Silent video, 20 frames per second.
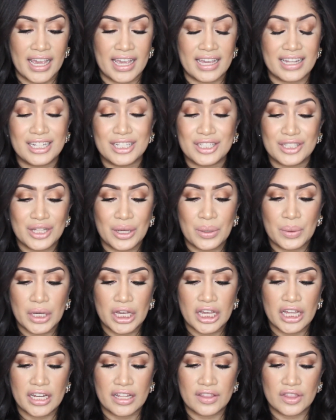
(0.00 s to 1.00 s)
It is so
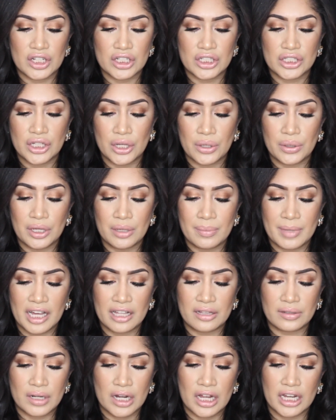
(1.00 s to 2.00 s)
good, and there's sodium
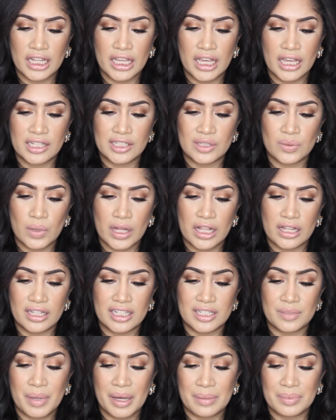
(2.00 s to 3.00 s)
hyaluronate as well
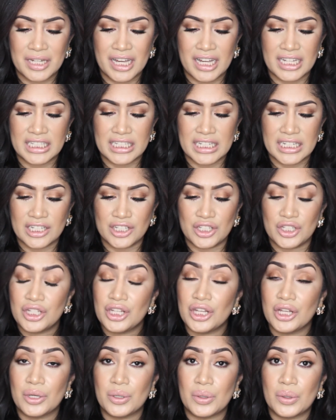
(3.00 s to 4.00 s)
as peptides in it
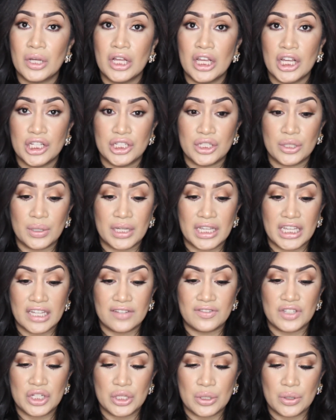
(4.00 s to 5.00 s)
too, so it
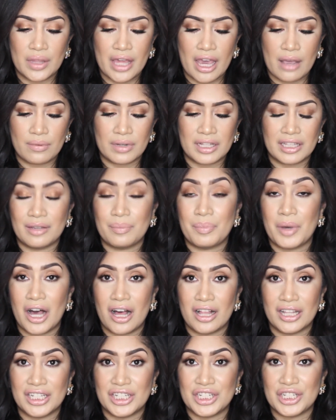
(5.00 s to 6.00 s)
gives you that really
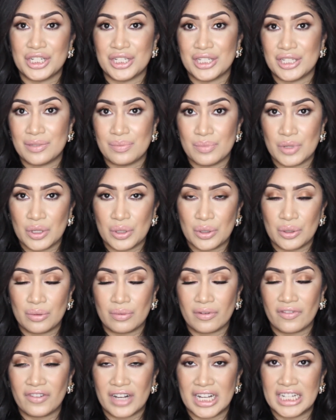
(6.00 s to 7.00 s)
polished and smooth,
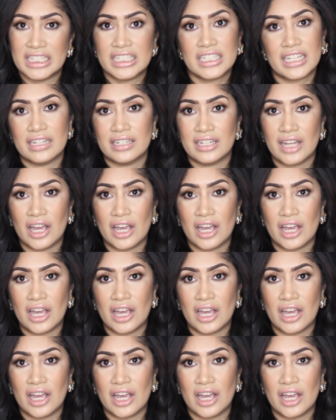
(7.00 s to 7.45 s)
refined skin